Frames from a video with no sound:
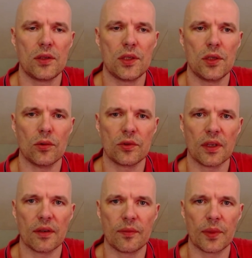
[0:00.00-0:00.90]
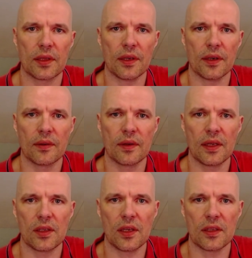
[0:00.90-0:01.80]
do stuff, but yeah,
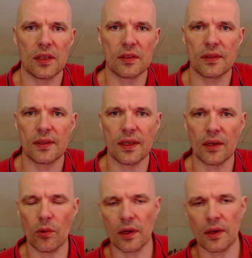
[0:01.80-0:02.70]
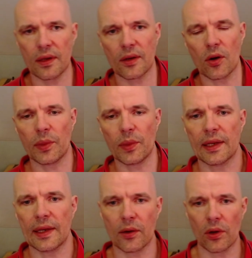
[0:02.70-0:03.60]
it is equal,
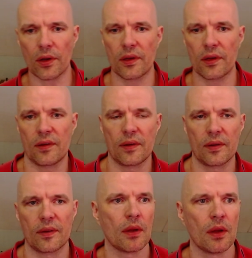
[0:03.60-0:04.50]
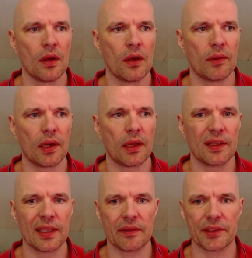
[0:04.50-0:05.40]
completely equal. Well,
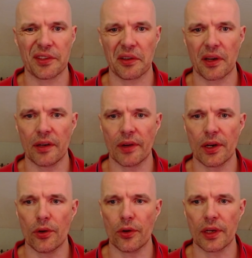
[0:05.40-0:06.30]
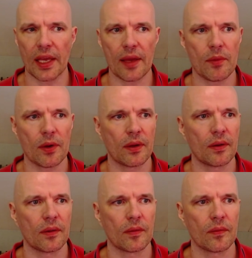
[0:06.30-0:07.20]
that was a kind of a non-game.
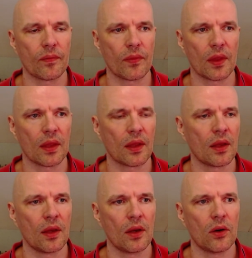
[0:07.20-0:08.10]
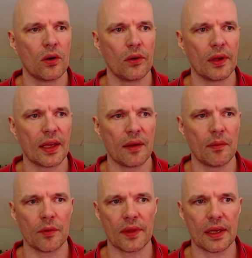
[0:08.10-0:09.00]
Only game
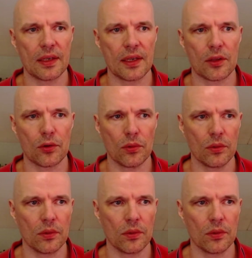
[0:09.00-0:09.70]
of that day too.